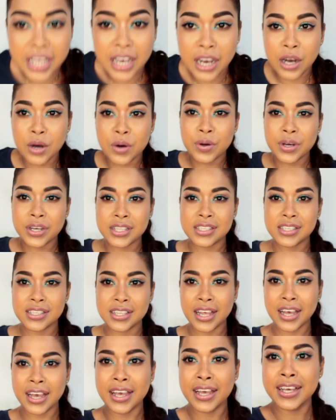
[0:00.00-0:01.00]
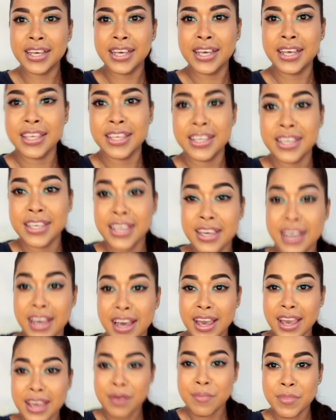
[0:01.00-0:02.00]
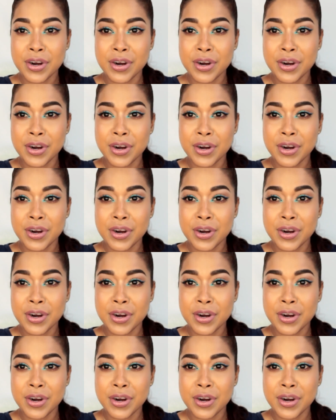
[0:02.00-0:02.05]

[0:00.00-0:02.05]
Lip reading: now it's like, yay,